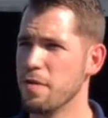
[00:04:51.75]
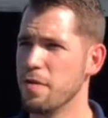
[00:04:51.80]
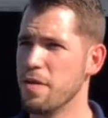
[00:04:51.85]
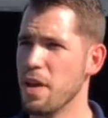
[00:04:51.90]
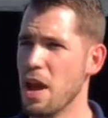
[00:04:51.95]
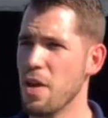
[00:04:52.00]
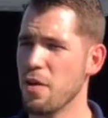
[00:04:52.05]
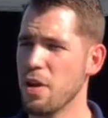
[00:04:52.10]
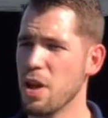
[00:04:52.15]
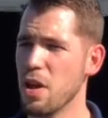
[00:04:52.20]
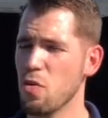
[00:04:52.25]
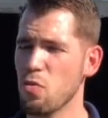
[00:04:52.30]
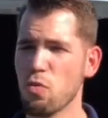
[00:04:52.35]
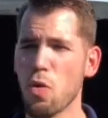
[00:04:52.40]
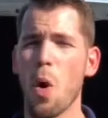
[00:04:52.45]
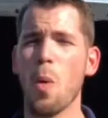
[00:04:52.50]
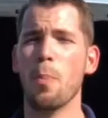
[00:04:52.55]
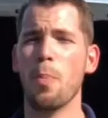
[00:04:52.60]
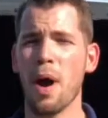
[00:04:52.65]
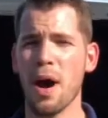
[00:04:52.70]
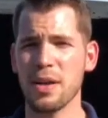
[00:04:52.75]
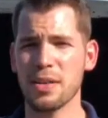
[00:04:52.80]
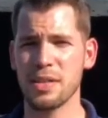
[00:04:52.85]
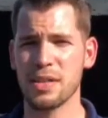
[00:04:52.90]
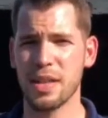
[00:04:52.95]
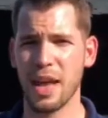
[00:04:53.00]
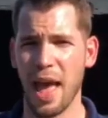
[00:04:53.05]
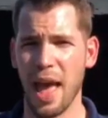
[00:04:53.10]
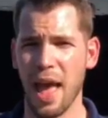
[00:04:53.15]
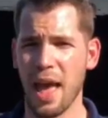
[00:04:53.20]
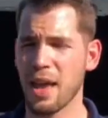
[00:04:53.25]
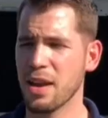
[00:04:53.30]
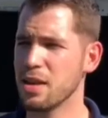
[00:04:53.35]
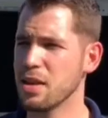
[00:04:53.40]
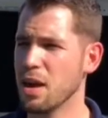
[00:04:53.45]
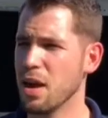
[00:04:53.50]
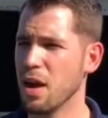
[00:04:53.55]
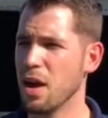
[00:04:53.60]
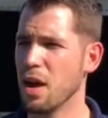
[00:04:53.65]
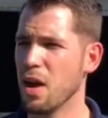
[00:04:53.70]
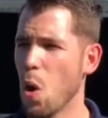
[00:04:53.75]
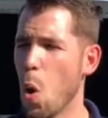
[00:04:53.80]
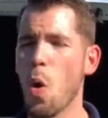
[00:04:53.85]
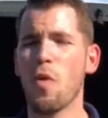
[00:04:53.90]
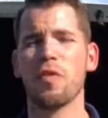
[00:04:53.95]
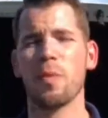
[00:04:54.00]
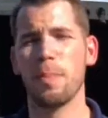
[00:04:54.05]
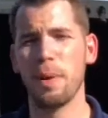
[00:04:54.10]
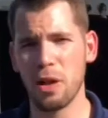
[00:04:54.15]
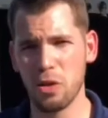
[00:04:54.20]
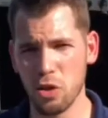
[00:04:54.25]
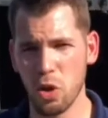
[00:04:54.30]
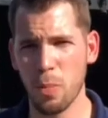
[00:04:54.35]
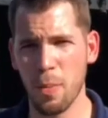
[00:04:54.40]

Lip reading: Very robust and overbuilt,